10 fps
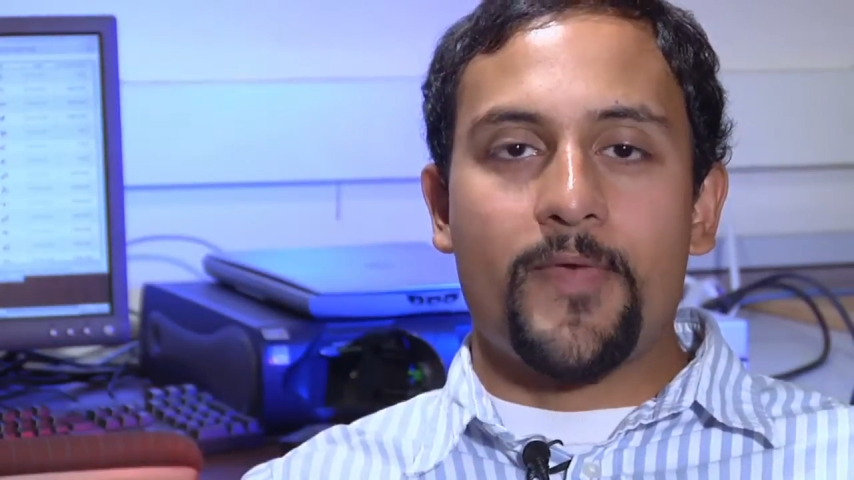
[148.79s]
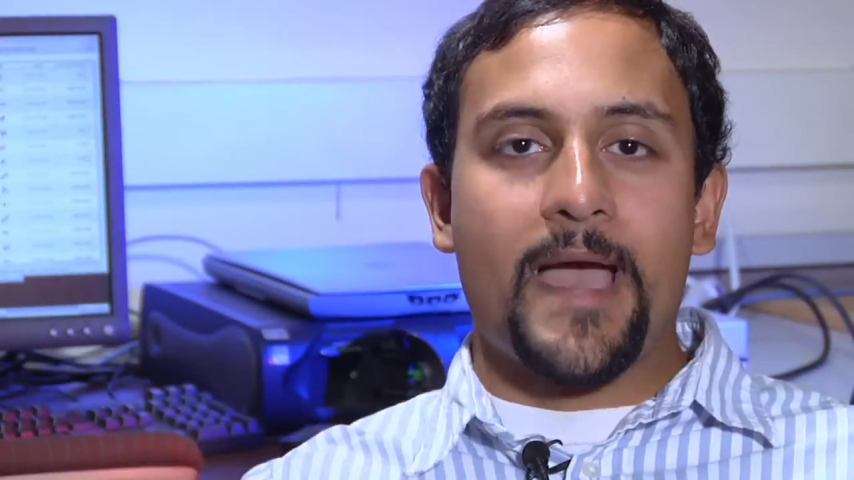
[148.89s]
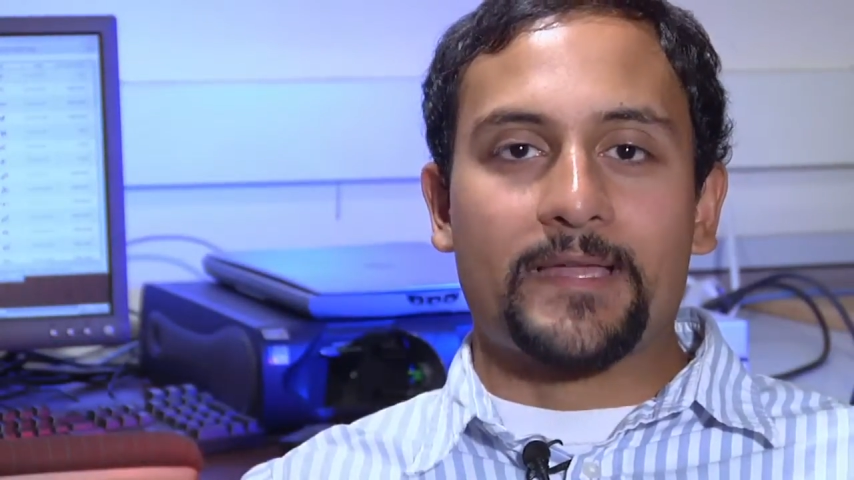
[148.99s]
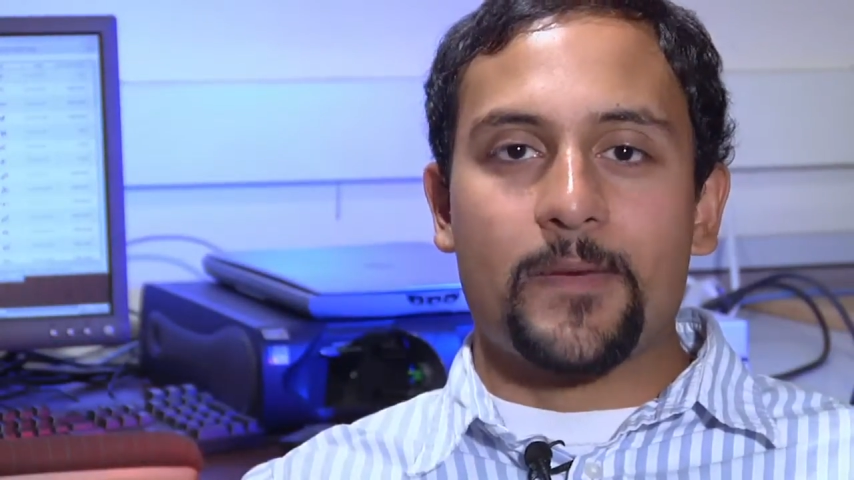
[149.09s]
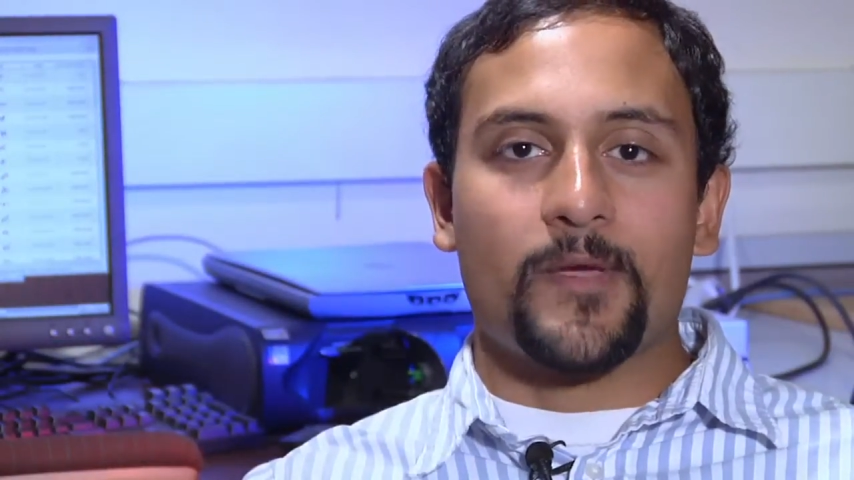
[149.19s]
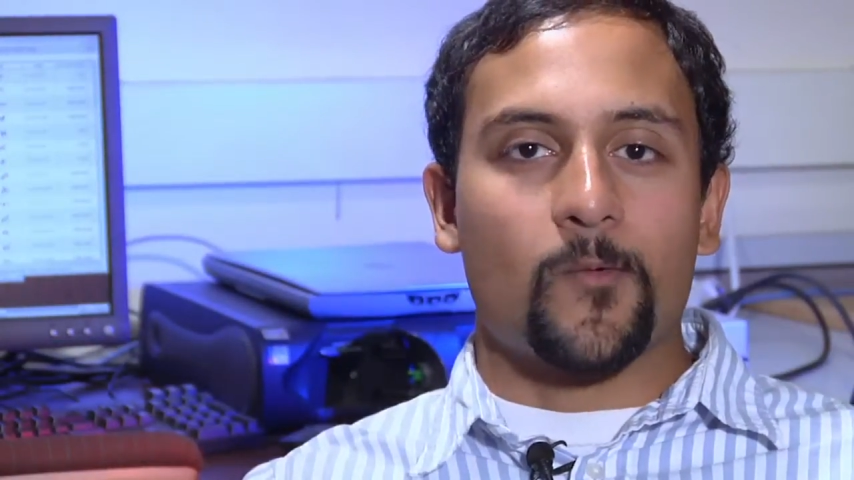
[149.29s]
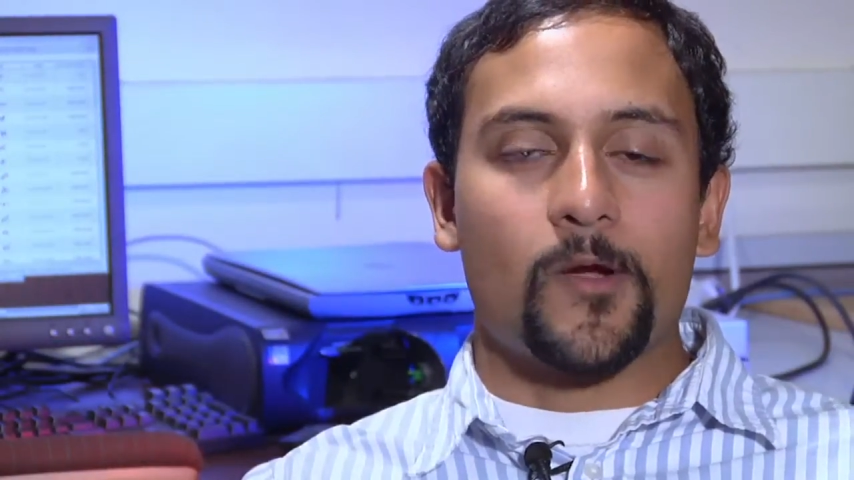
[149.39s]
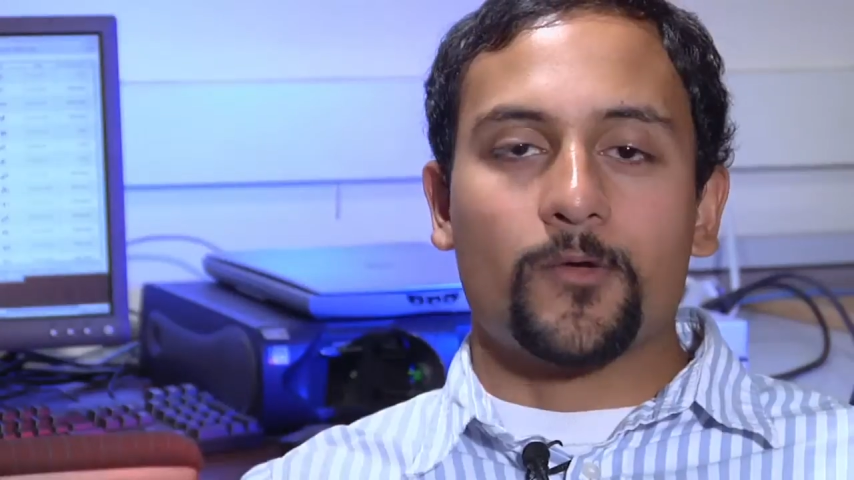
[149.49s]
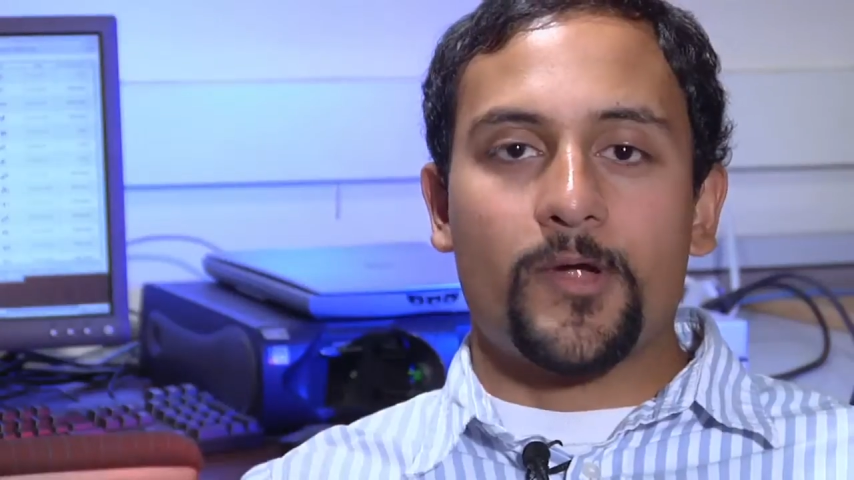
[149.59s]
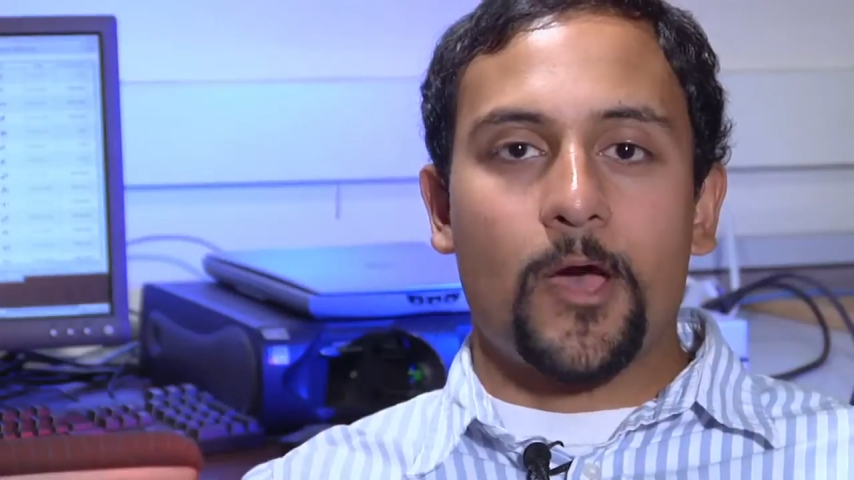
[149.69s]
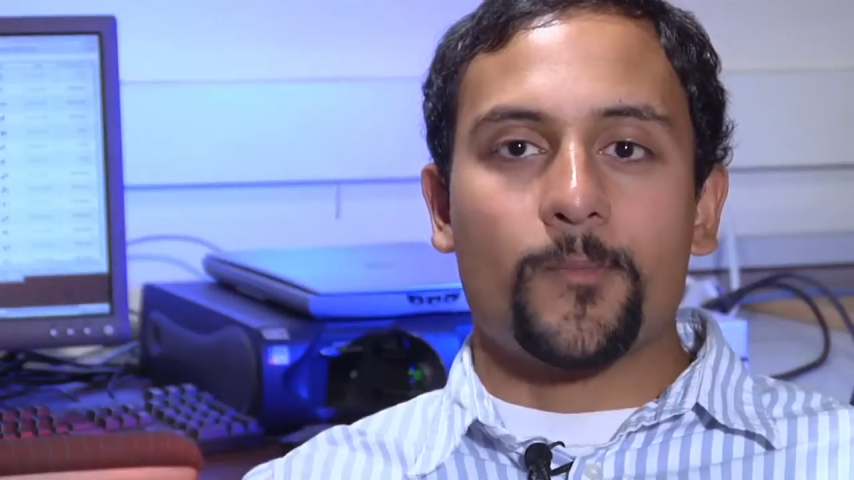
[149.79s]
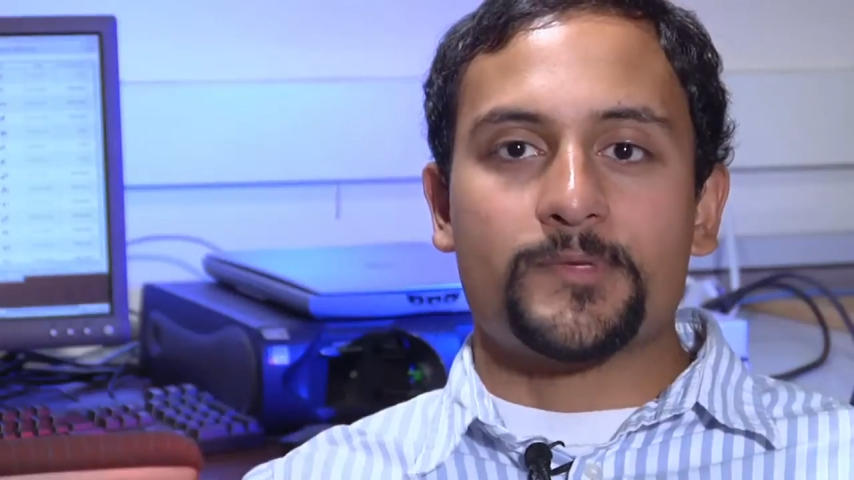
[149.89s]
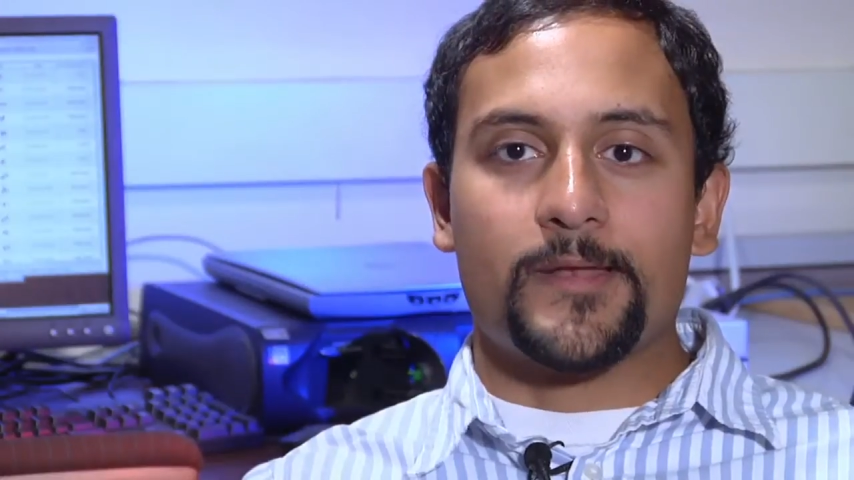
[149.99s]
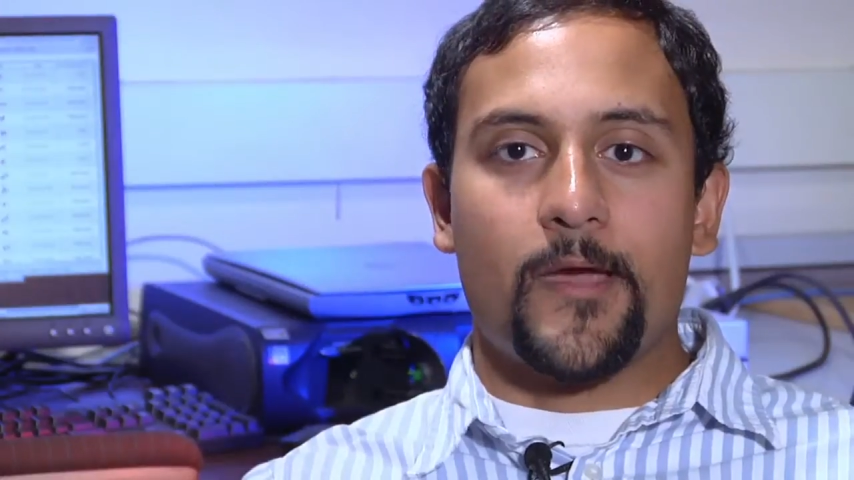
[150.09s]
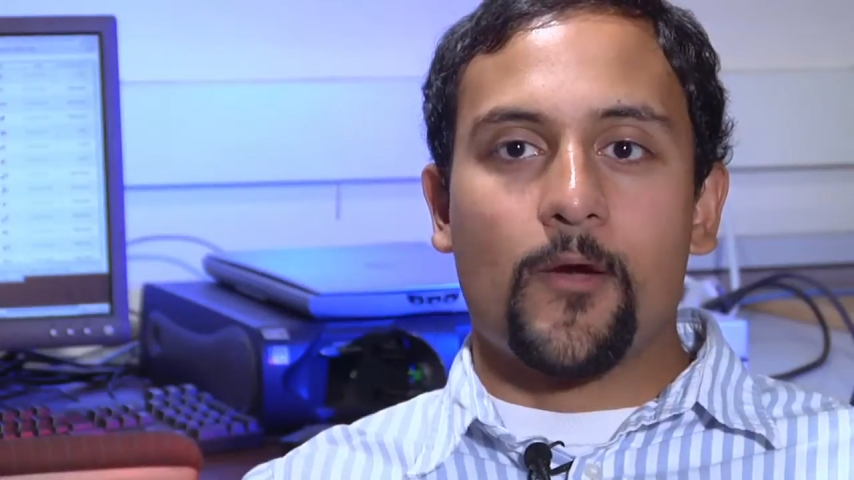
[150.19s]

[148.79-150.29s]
academic world, or helps